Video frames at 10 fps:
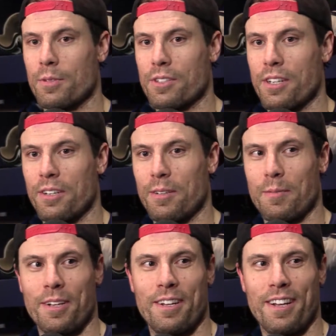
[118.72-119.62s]
shoulder.
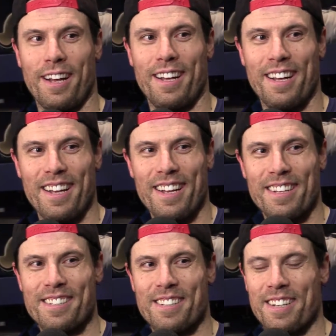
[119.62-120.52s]

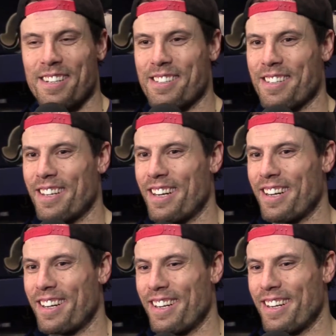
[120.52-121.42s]
Jeez,
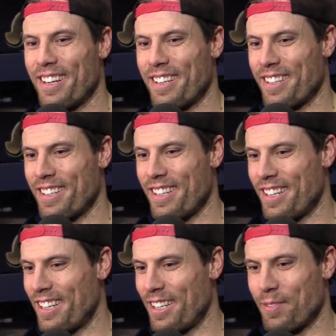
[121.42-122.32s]

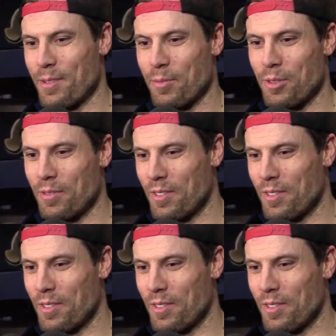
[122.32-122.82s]
yeah. I'll have to move